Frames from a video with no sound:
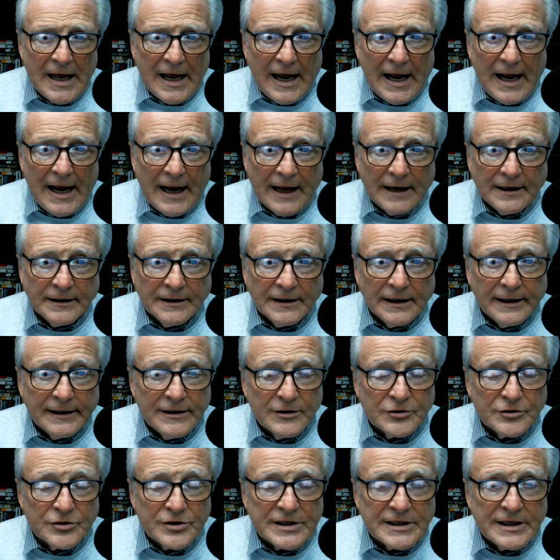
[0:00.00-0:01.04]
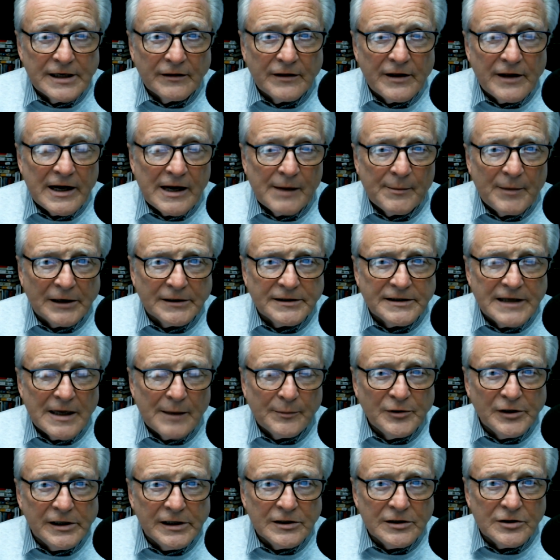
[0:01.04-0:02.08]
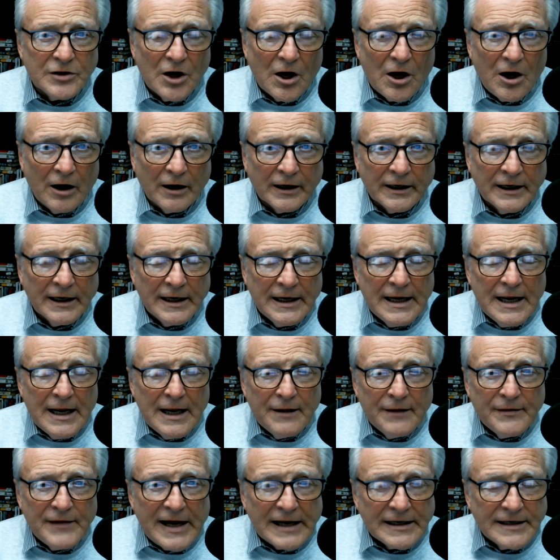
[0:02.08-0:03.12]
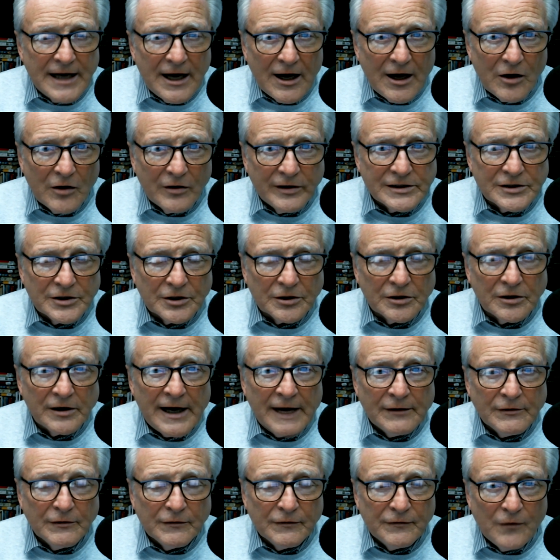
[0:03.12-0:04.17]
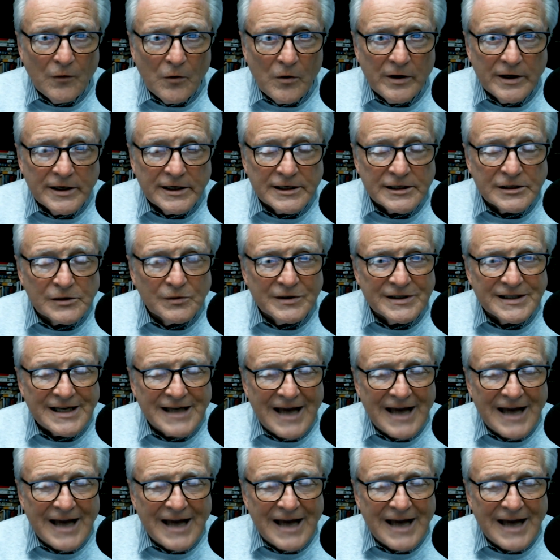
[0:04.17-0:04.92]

And uh, interesting thing about Deputy Dawg, that character and the voice was